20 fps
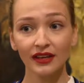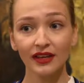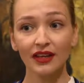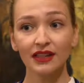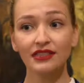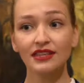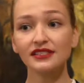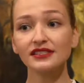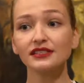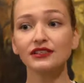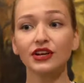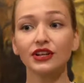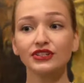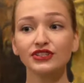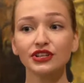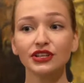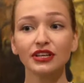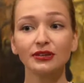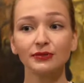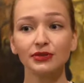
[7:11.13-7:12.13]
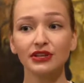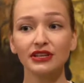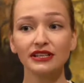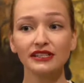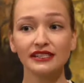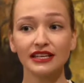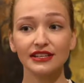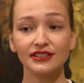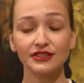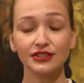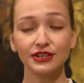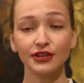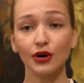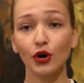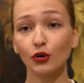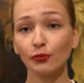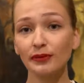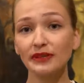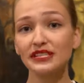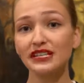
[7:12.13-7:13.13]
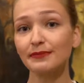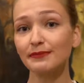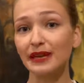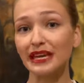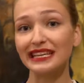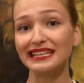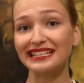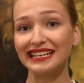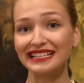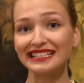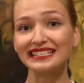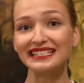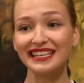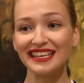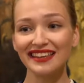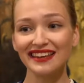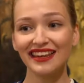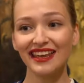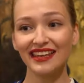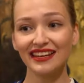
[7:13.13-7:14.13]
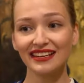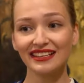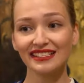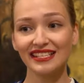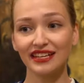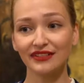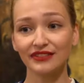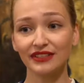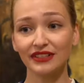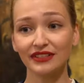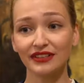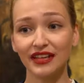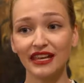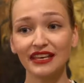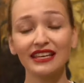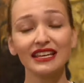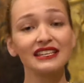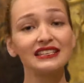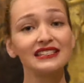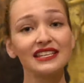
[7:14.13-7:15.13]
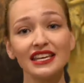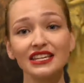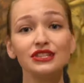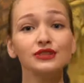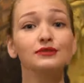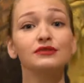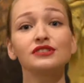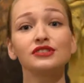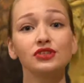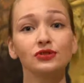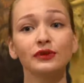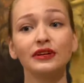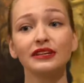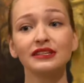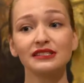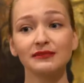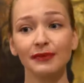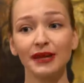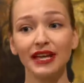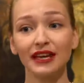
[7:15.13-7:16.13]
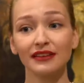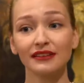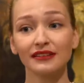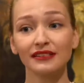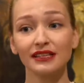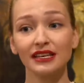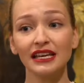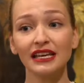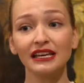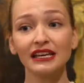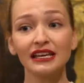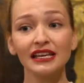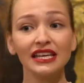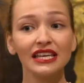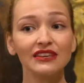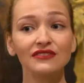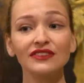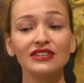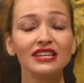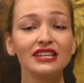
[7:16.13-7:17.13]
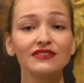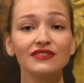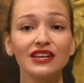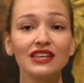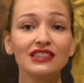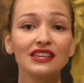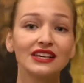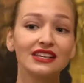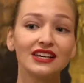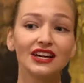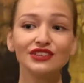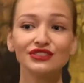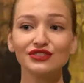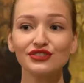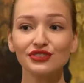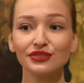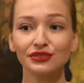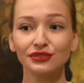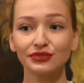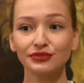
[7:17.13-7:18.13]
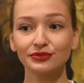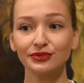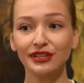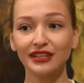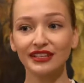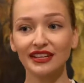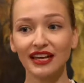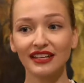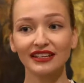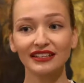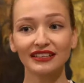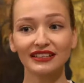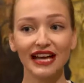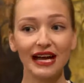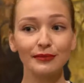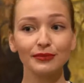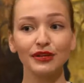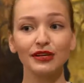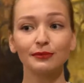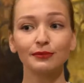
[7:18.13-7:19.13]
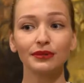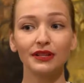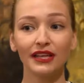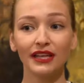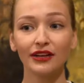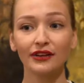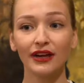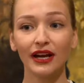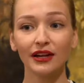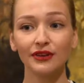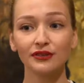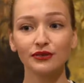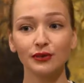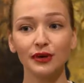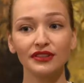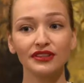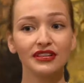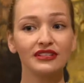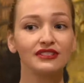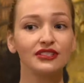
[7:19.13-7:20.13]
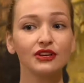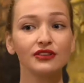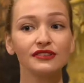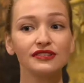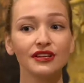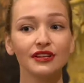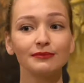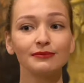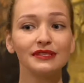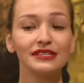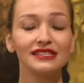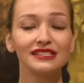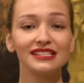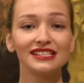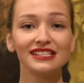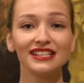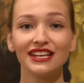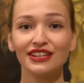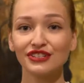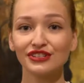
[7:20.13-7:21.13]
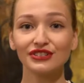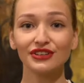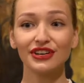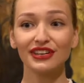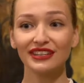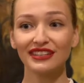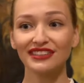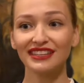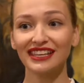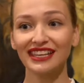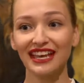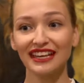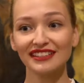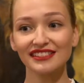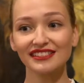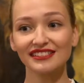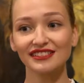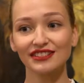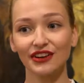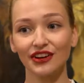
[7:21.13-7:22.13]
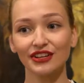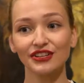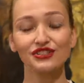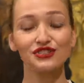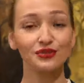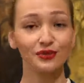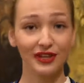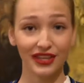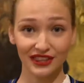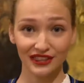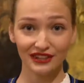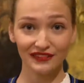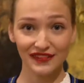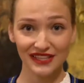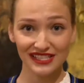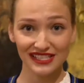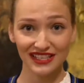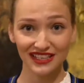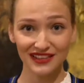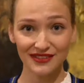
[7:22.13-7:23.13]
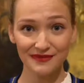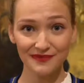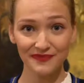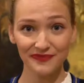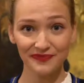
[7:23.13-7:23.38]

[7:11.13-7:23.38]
This larger community center opened up in 1987 and continues to expand, even giving the young children an elaborate playground while the adults are busy ensuring that the guests are enjoying their visit.